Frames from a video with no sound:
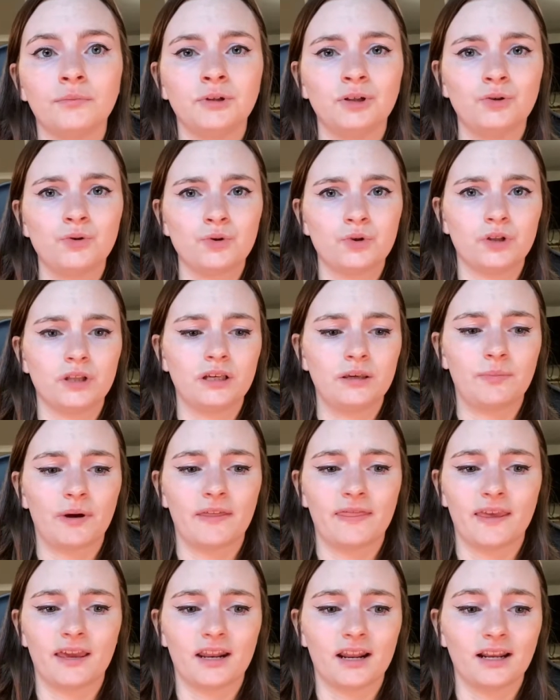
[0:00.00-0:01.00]
Usually
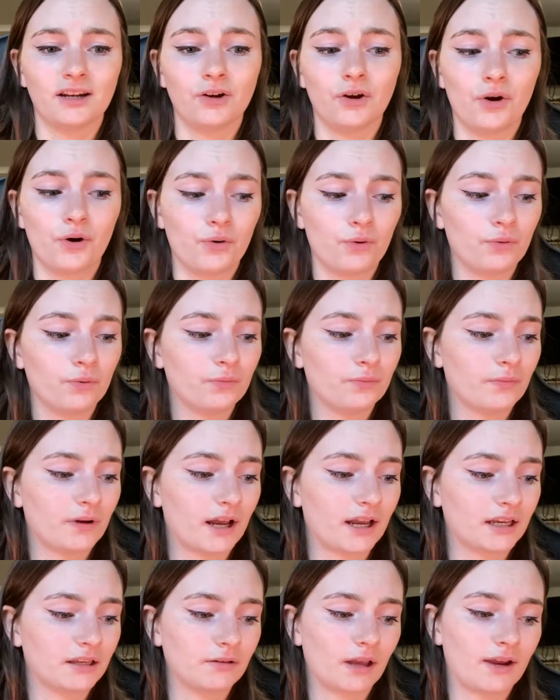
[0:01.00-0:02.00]
by then I know,
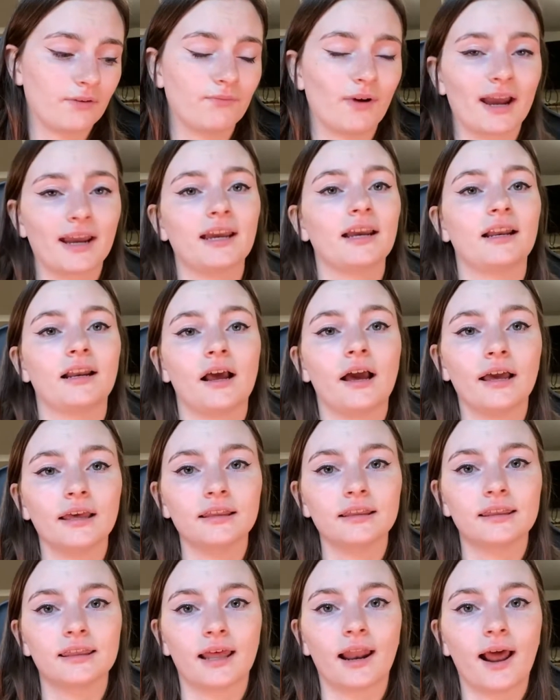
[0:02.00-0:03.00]
I
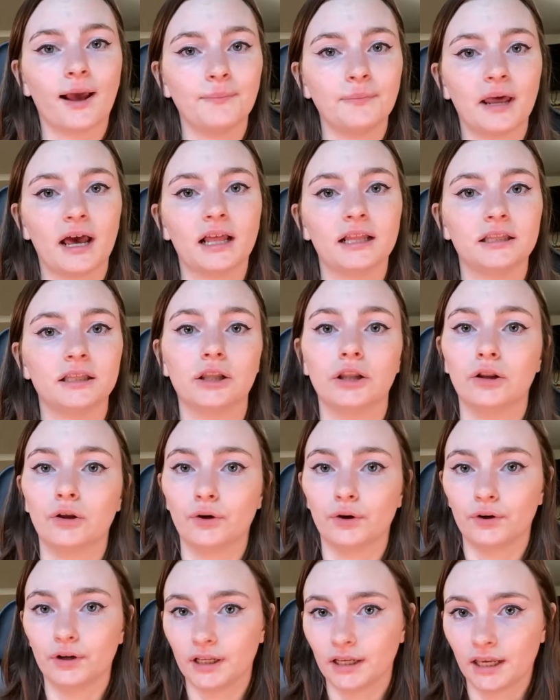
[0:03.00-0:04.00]
recognize that I'm not
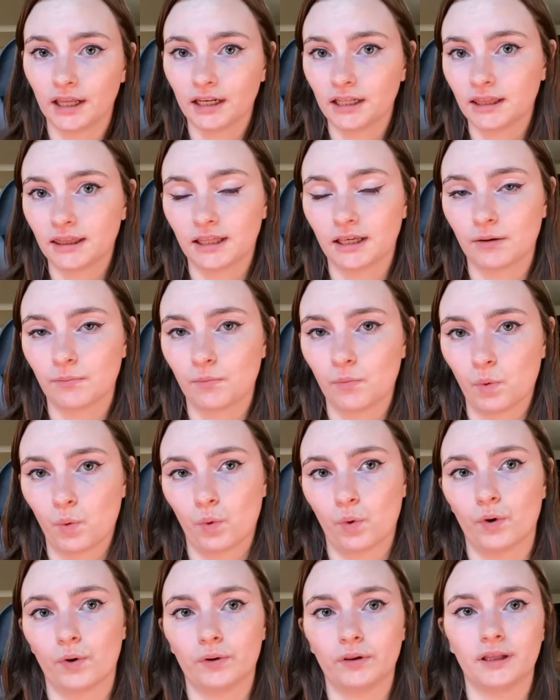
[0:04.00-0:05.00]
learning anything
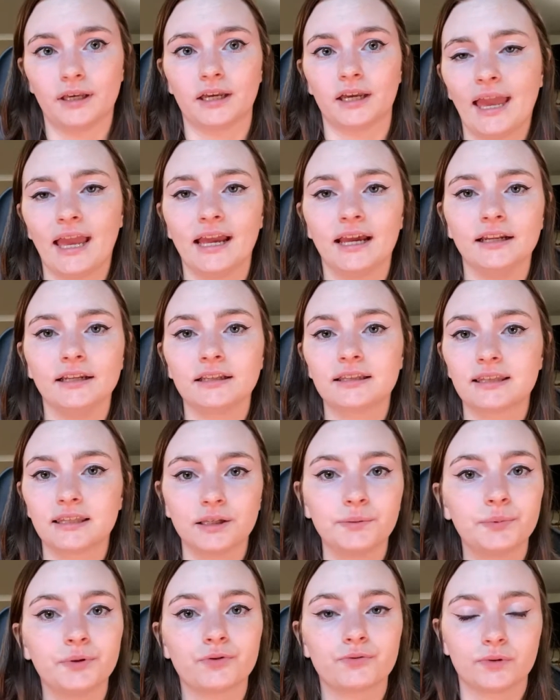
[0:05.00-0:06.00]
more, and
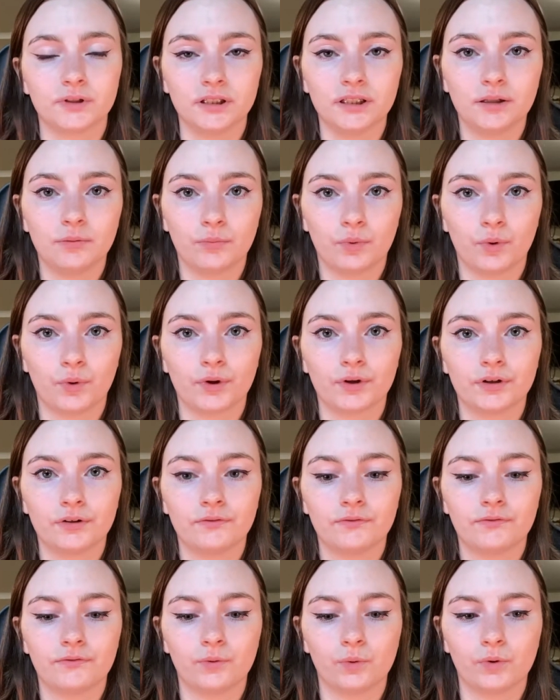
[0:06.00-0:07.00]
sleep is really
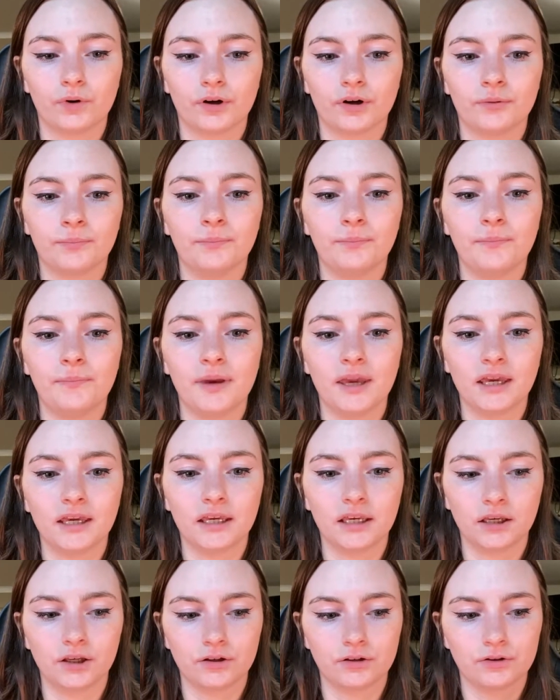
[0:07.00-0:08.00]
important for
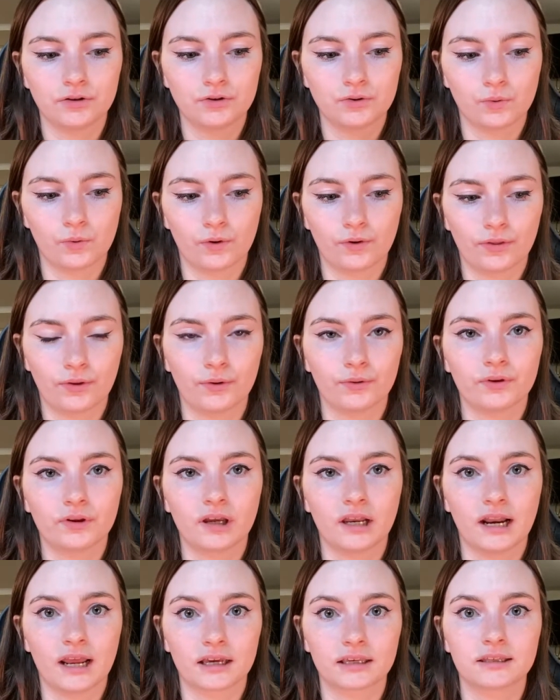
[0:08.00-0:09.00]
making sure those
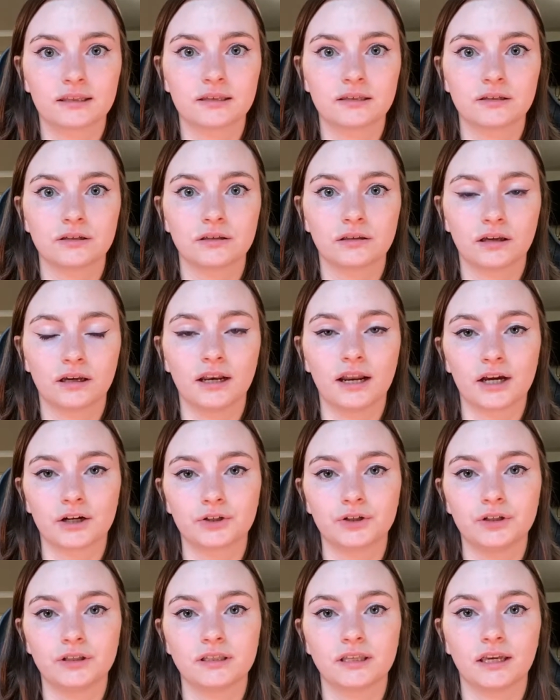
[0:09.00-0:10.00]

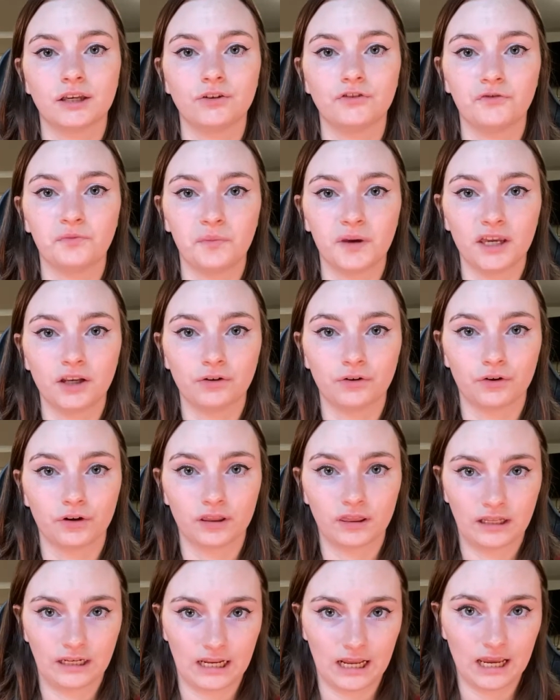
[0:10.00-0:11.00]
connections that you've made
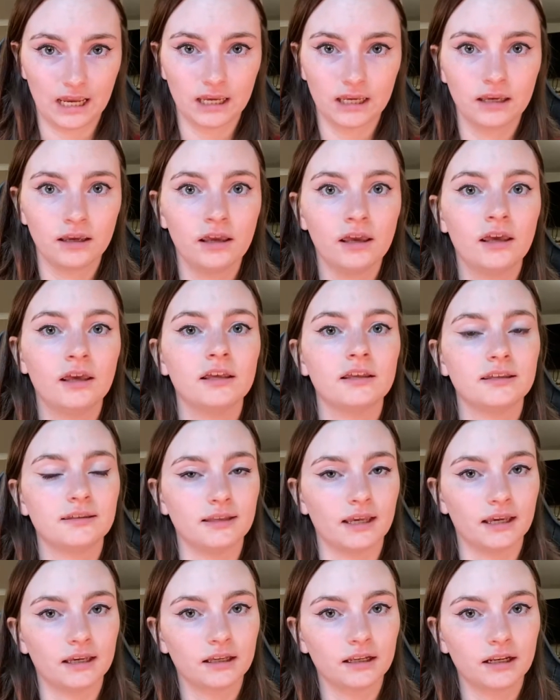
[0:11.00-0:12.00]
during the day
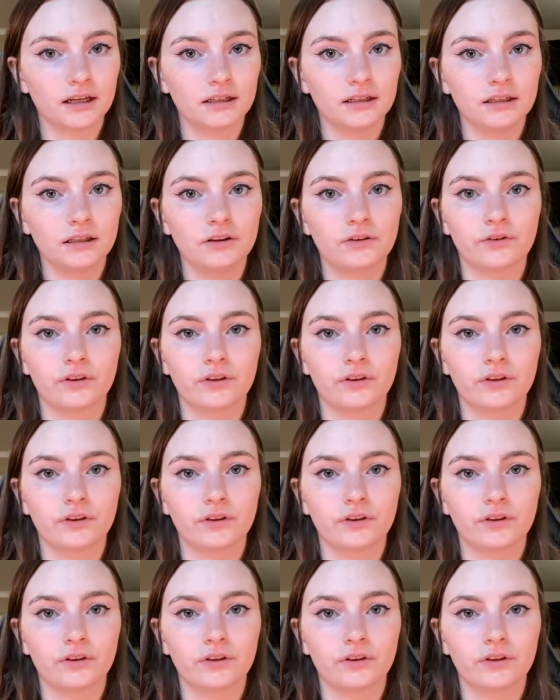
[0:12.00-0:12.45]
stay connected.